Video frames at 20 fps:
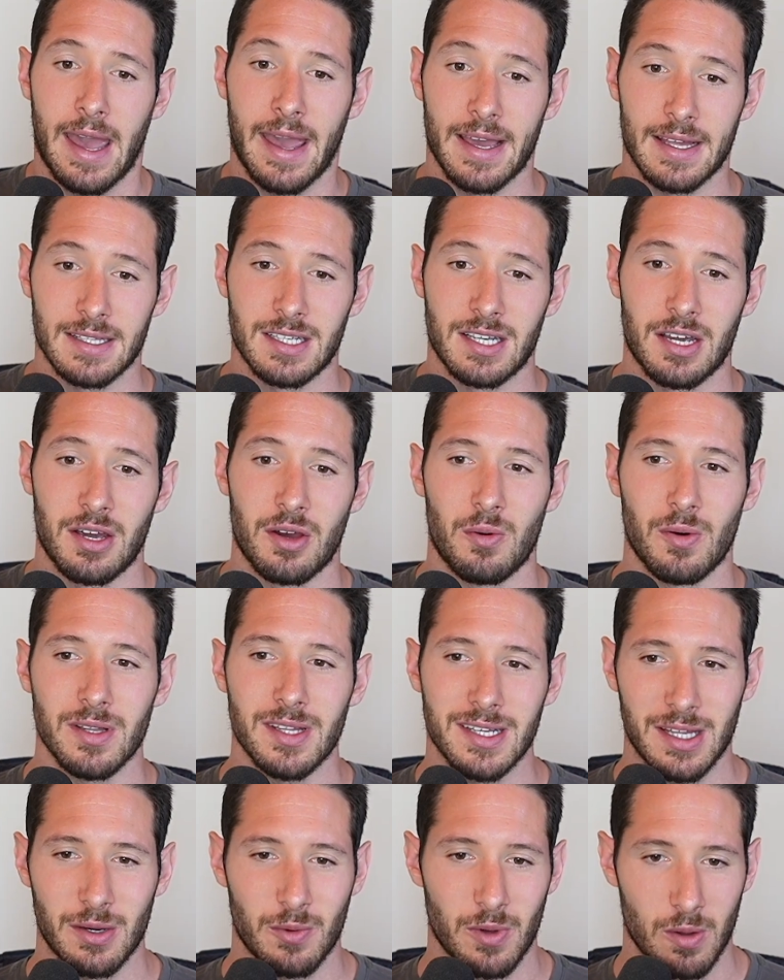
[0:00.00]
And one
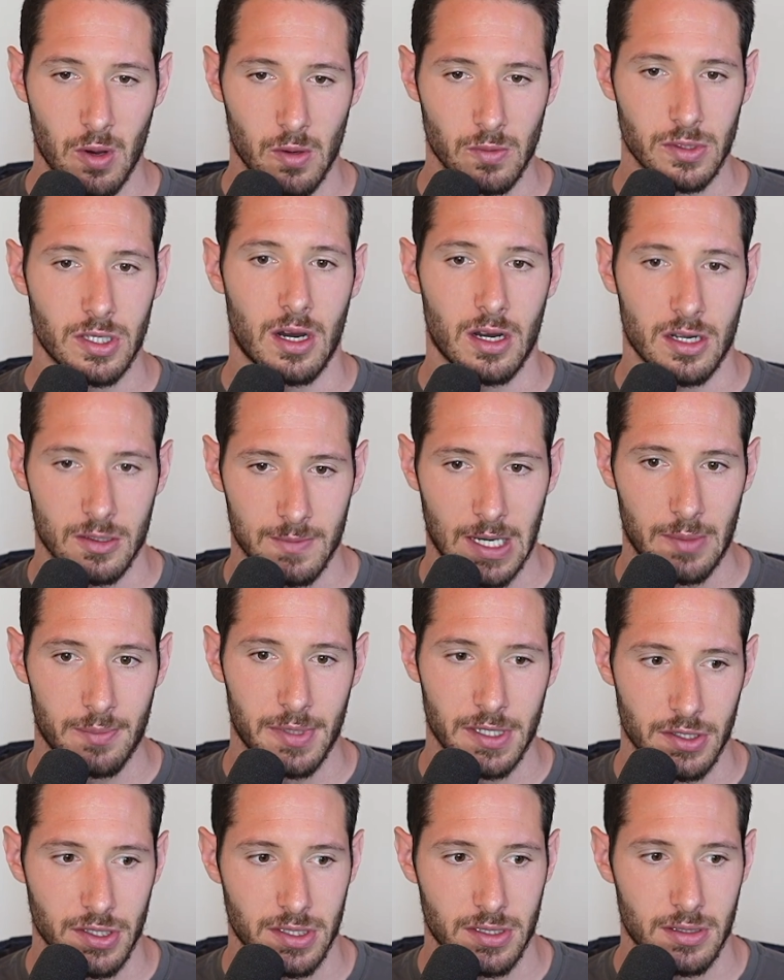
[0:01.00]
thing that we won't talk about,
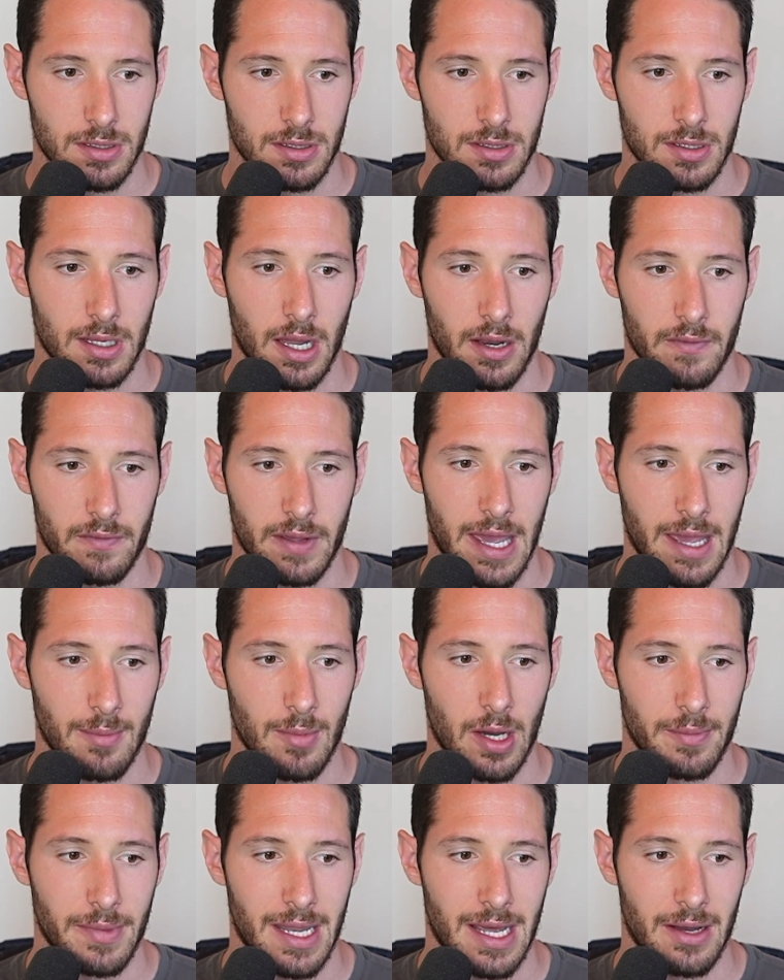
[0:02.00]
but just kind of came
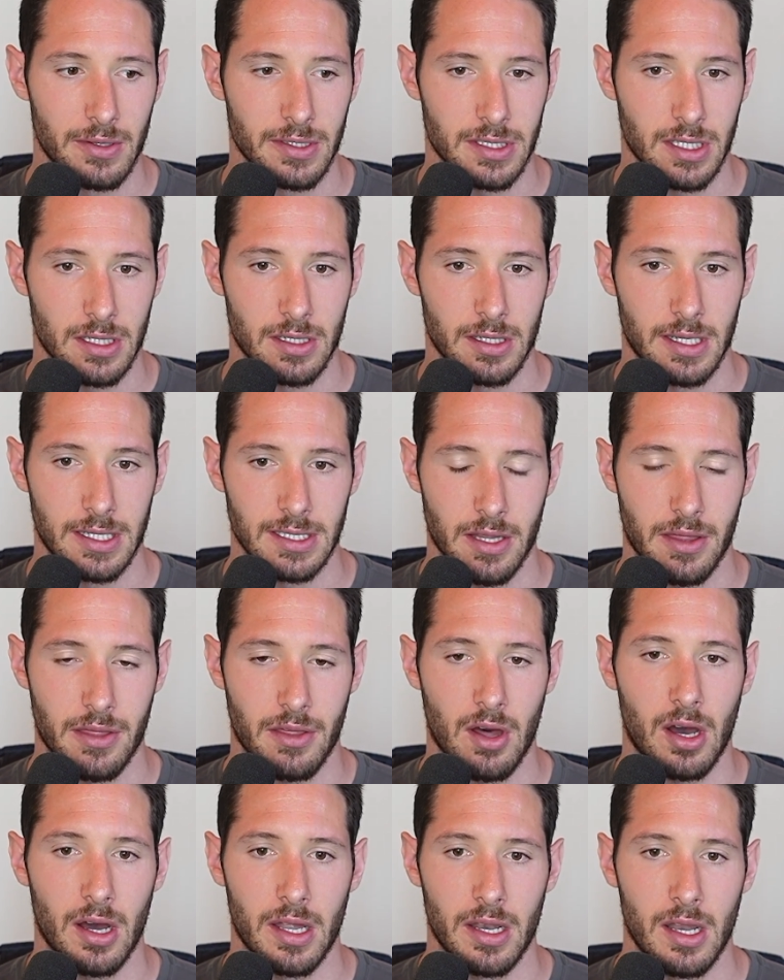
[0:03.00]
up now as a, as a
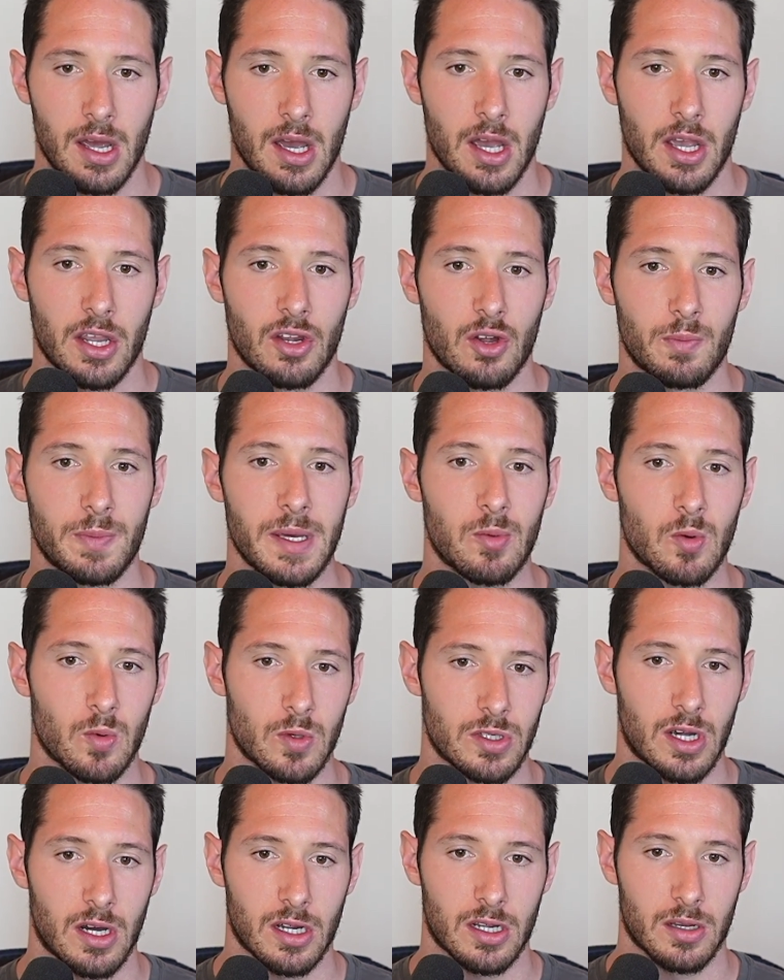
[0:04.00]
thought, you know, people
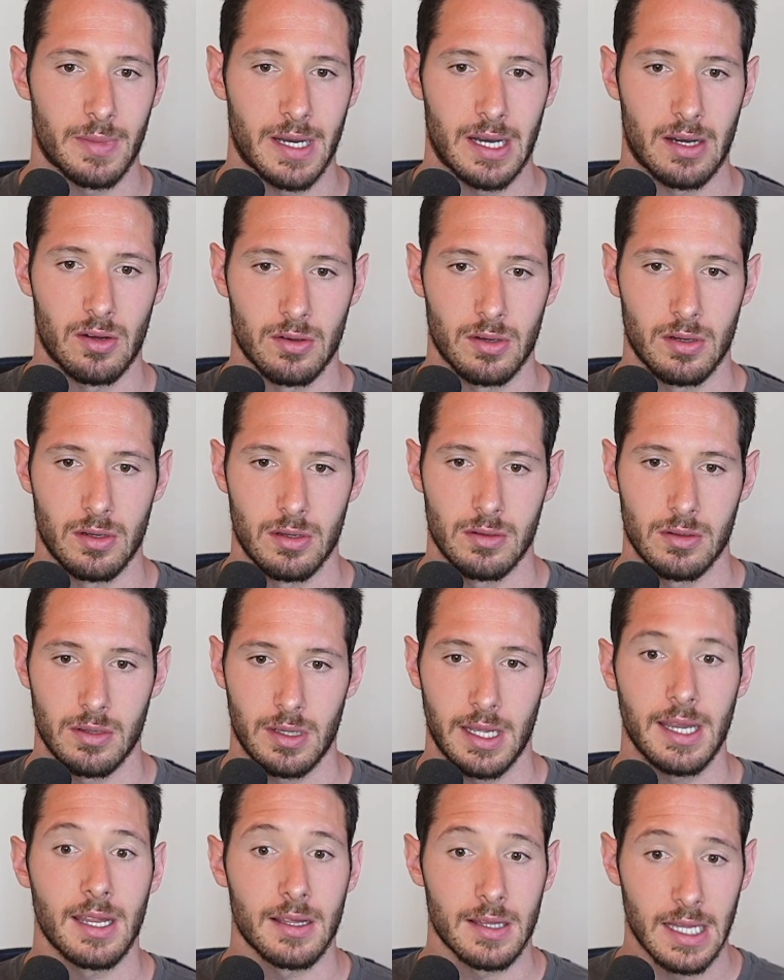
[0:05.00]
will talk about
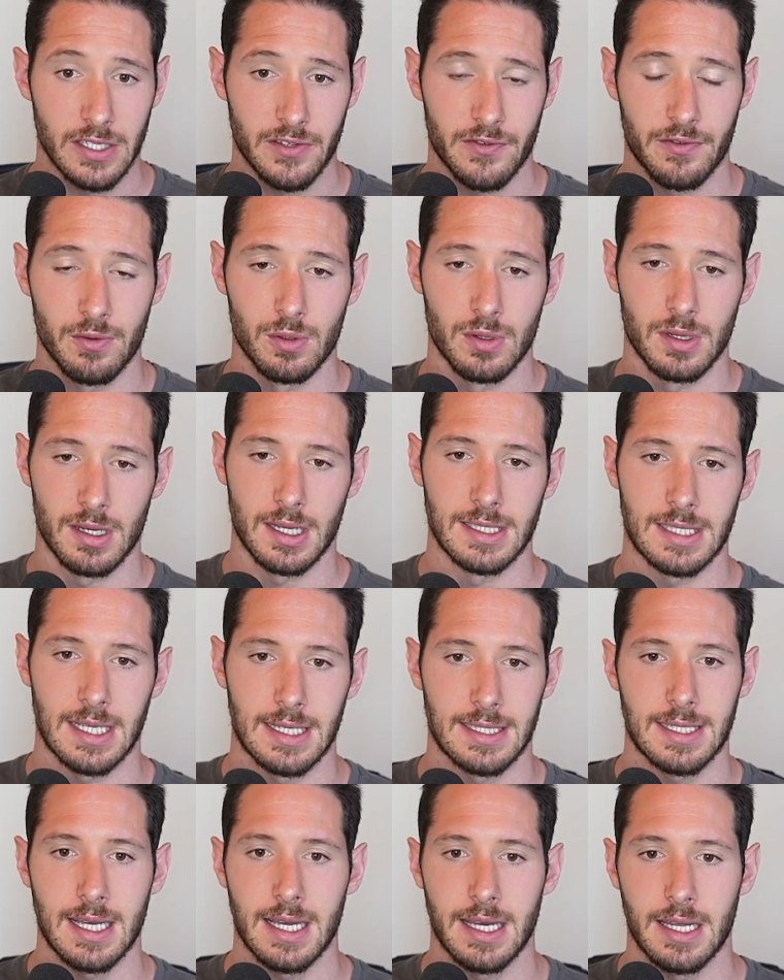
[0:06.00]
eating less food. And as I
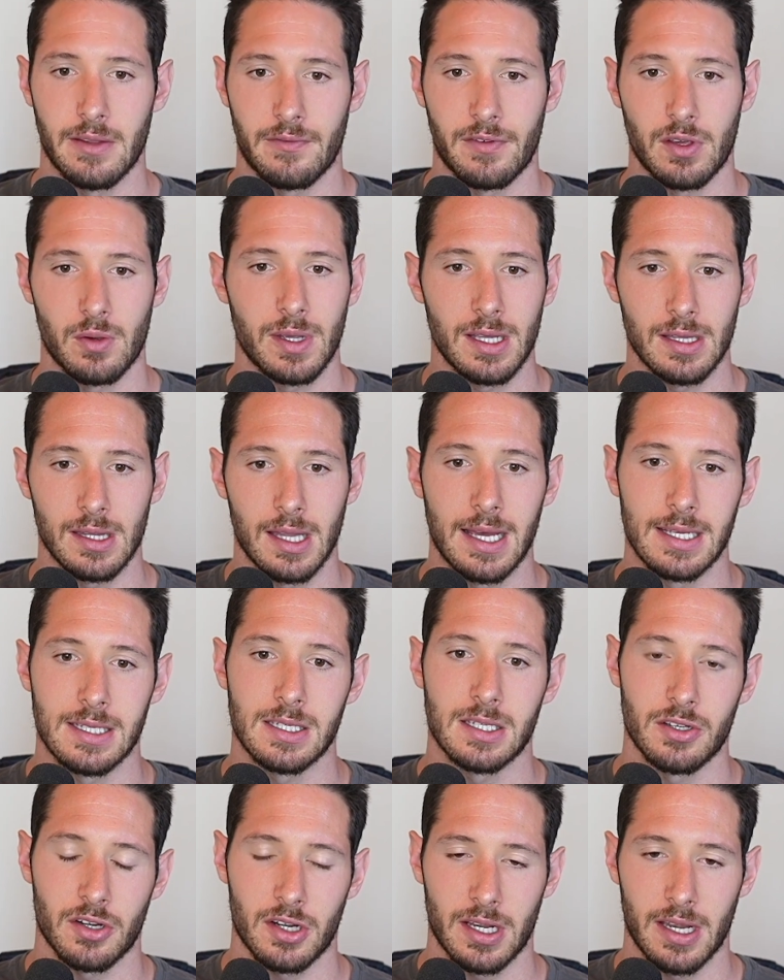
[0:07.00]
said, if you eat
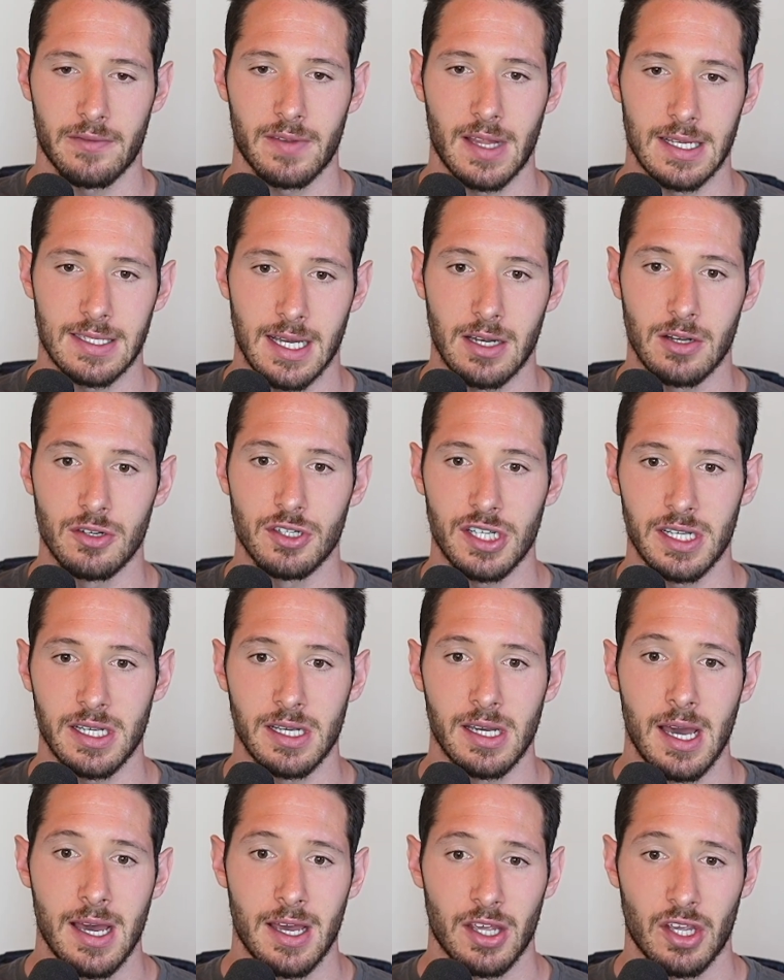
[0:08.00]
less, you're going to have less energy.
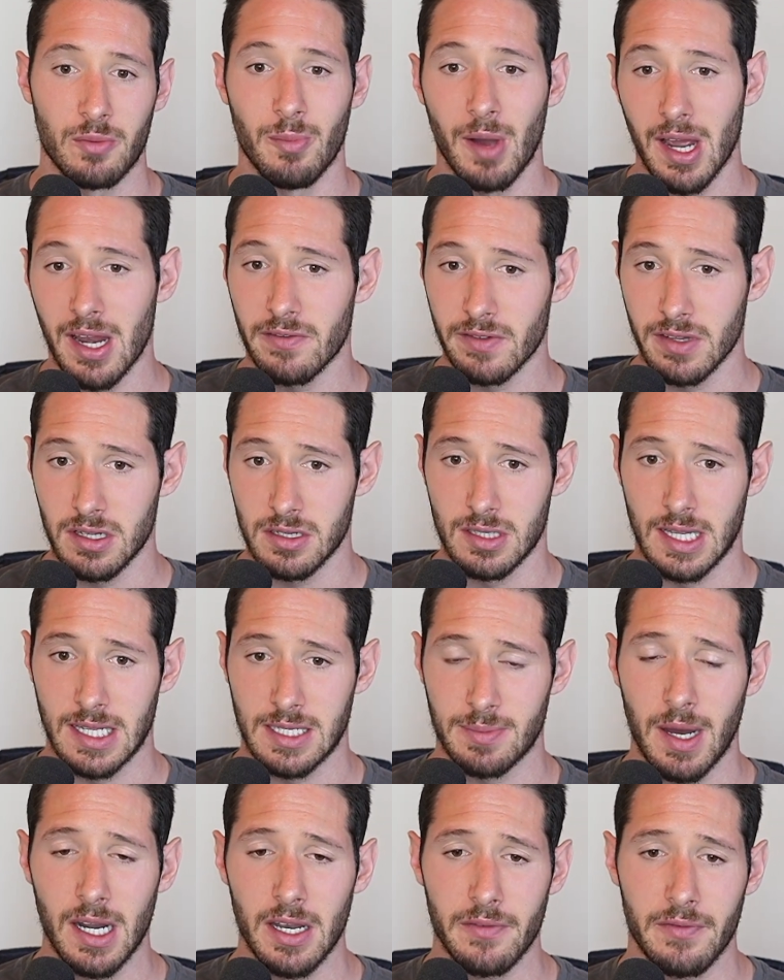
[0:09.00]
You might have a little less
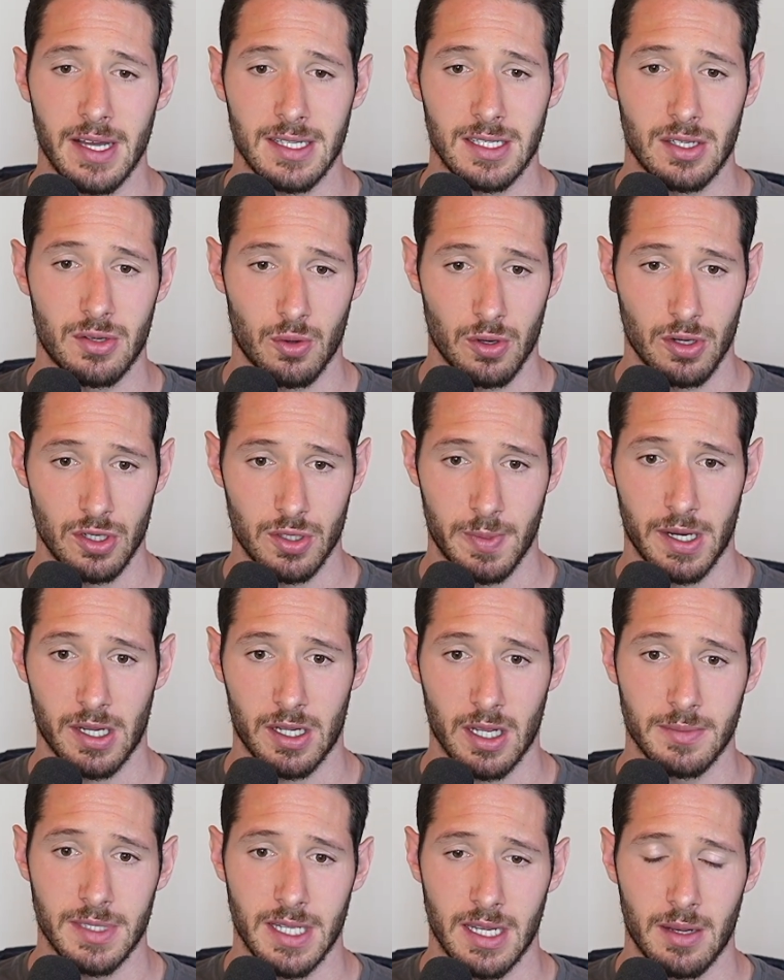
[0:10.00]
body fat storage, but it
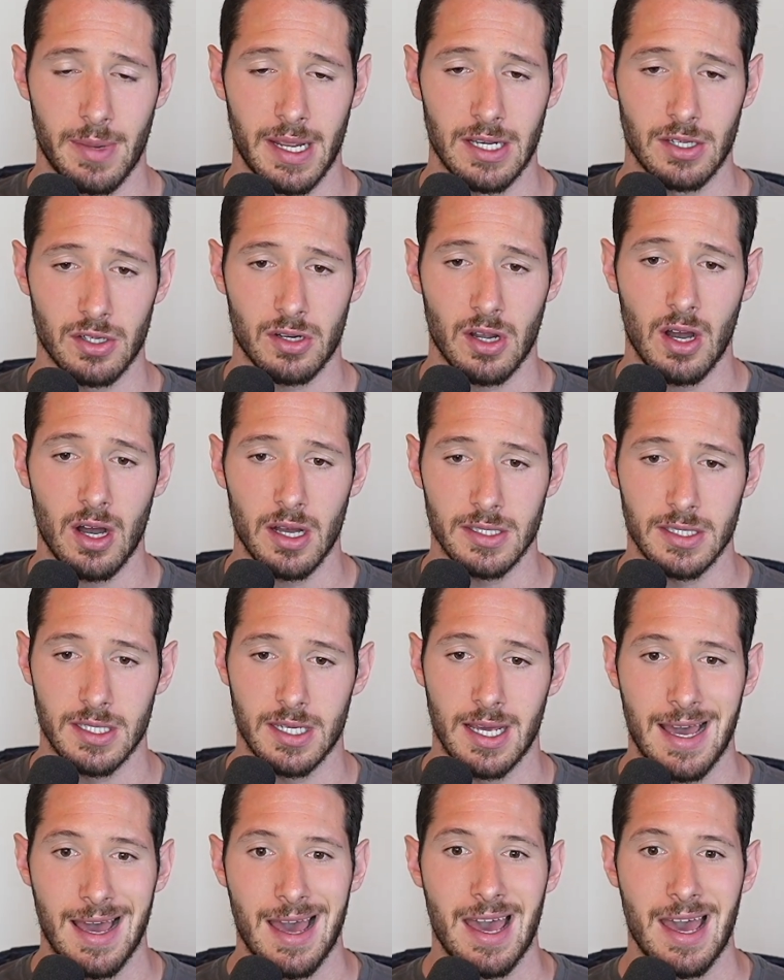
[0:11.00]
comes at a major cost.